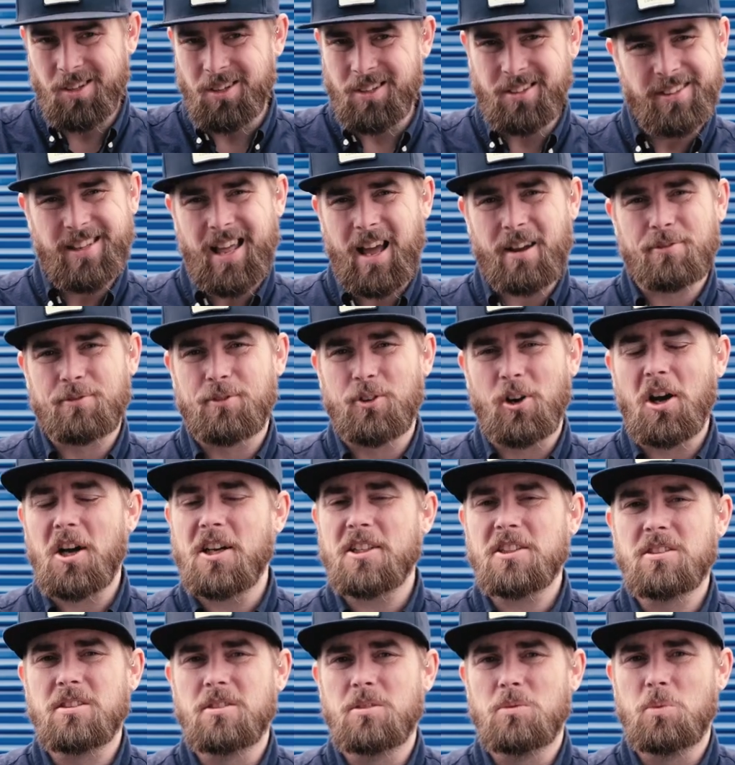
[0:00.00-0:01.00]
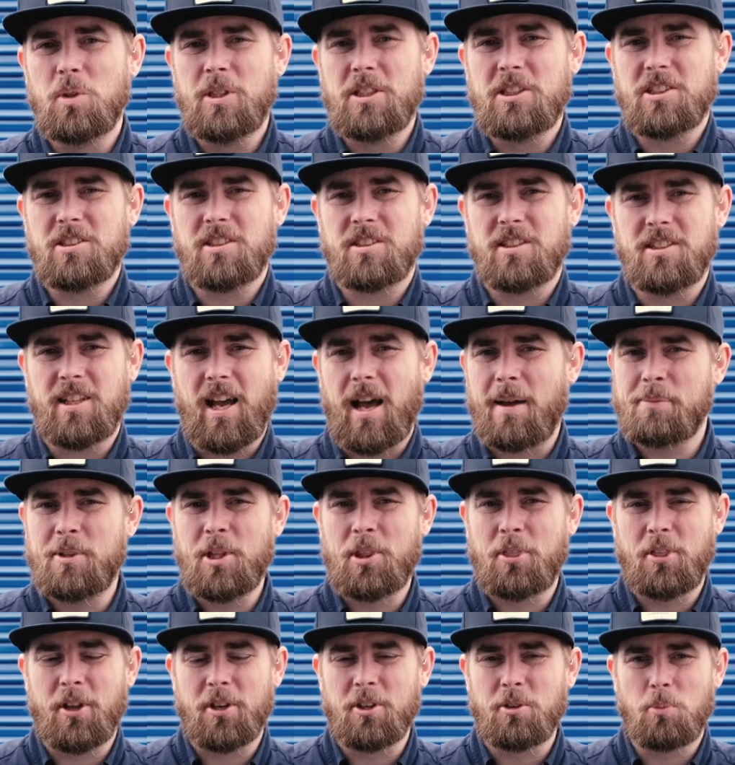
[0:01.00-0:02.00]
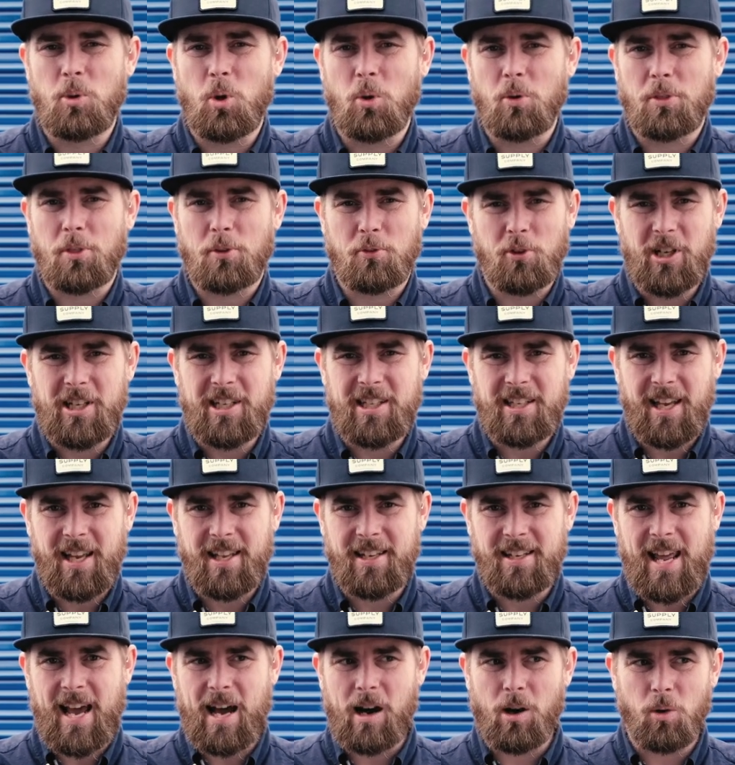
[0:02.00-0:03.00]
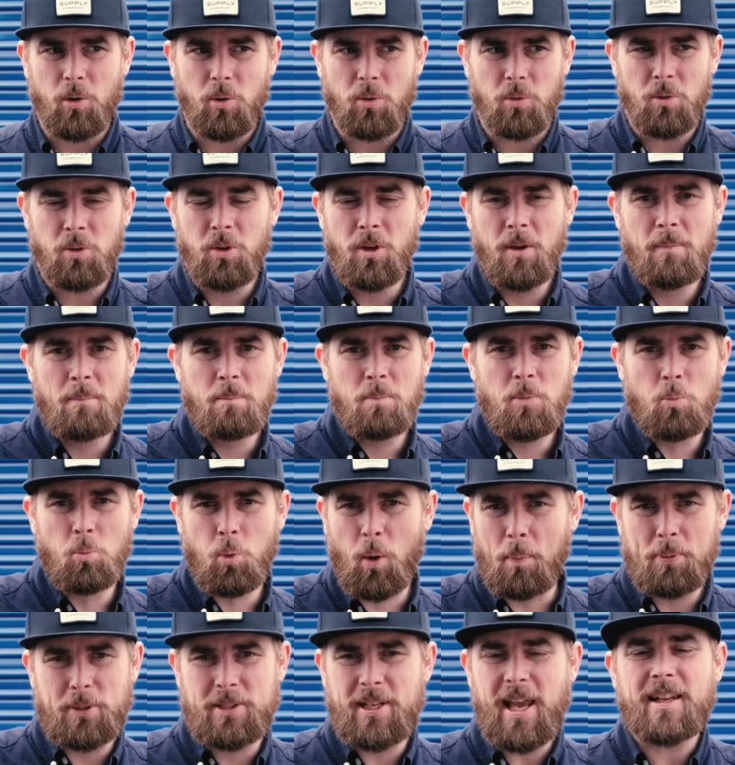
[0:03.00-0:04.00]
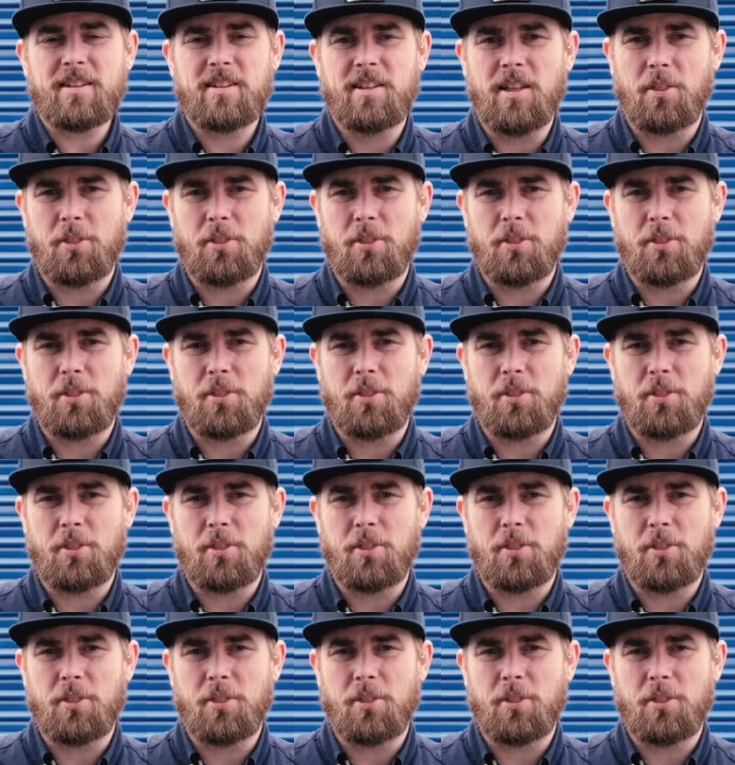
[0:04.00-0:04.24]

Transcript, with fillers: Not for us. We just adopted Thunderbolt 3 and now we're protected.